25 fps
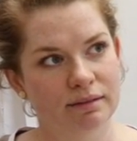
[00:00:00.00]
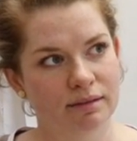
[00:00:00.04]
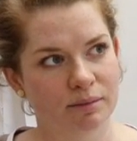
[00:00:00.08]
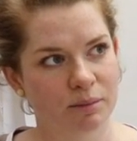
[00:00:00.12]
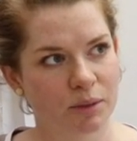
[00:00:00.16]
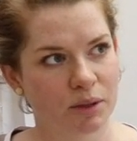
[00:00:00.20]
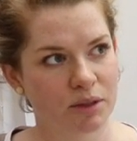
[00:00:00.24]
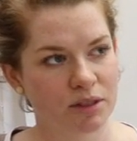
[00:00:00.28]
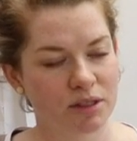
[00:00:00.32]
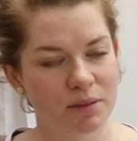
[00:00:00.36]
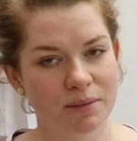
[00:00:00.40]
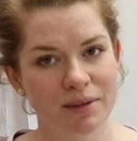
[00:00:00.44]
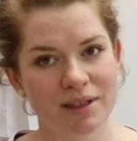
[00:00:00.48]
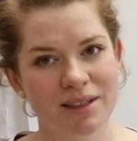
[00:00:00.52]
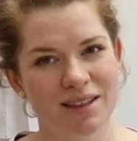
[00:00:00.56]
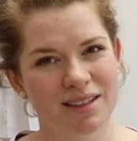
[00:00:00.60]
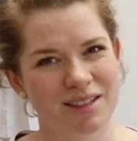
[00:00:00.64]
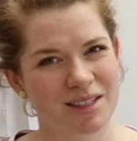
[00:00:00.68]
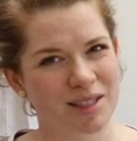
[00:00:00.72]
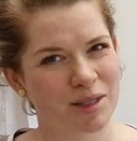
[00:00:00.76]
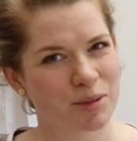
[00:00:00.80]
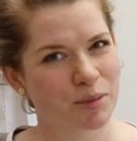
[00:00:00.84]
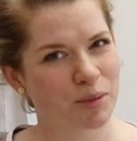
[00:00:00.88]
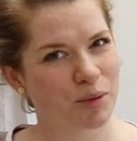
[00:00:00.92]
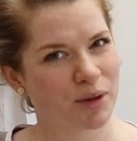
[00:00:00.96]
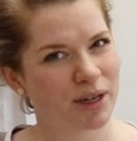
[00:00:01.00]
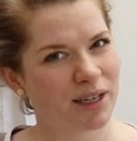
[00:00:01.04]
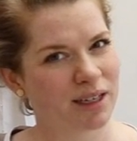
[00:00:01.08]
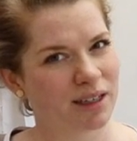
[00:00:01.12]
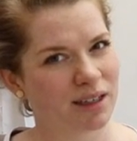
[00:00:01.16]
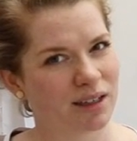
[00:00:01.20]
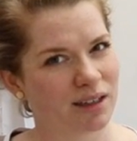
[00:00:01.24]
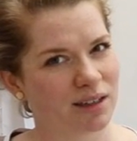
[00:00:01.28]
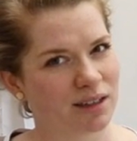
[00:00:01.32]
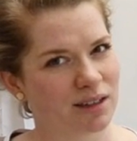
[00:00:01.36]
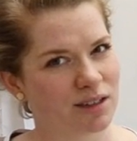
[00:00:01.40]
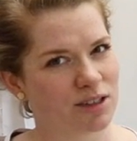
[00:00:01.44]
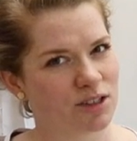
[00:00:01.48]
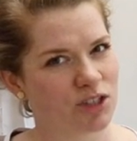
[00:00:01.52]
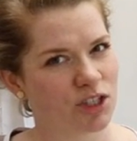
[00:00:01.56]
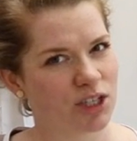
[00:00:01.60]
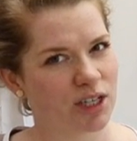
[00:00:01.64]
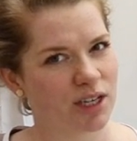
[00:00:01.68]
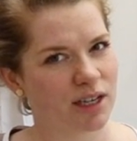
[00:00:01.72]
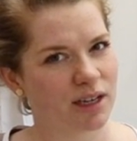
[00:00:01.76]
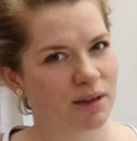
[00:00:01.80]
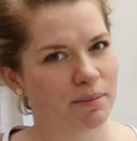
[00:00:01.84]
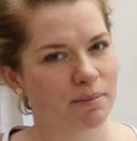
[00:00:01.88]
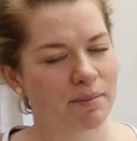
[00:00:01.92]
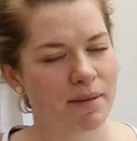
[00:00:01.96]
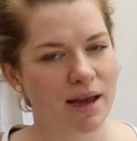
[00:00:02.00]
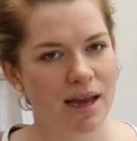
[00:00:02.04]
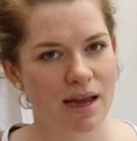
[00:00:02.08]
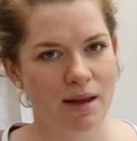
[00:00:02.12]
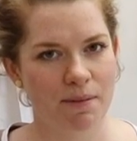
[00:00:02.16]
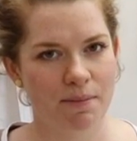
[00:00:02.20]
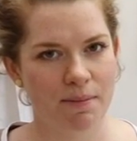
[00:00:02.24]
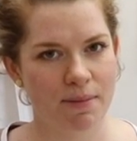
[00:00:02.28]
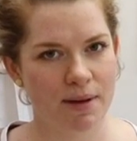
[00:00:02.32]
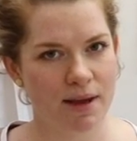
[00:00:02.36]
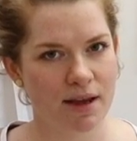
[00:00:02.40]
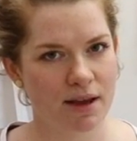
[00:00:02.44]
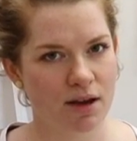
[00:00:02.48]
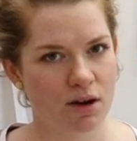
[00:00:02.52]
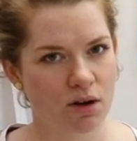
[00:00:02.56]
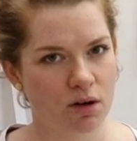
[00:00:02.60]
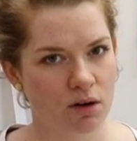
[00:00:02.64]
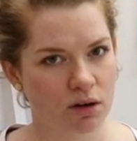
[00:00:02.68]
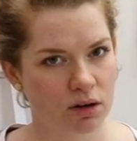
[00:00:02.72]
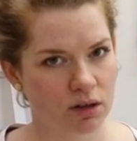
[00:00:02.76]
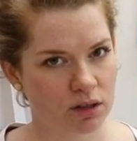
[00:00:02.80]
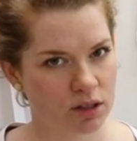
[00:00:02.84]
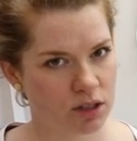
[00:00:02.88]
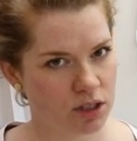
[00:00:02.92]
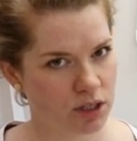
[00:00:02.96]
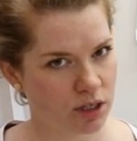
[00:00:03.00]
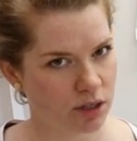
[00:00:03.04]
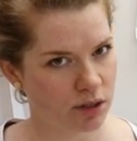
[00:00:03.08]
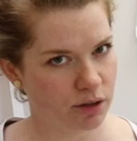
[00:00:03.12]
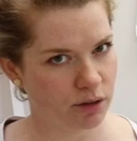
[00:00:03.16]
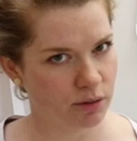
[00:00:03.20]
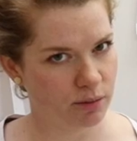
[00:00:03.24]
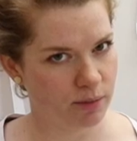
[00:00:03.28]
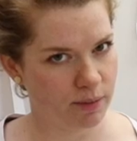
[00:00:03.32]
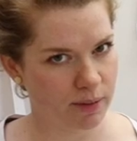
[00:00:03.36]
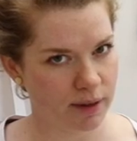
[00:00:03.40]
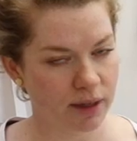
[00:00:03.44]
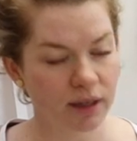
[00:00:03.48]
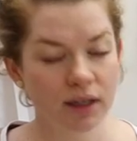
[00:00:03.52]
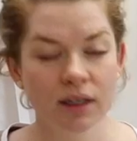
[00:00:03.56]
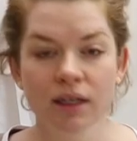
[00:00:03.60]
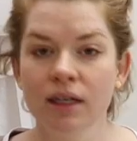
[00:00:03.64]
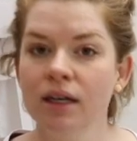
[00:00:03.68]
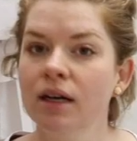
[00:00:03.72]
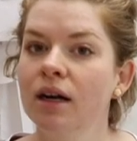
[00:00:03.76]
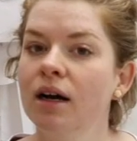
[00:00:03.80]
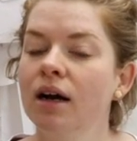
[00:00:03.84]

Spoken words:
possibly the spring last year, maybe October,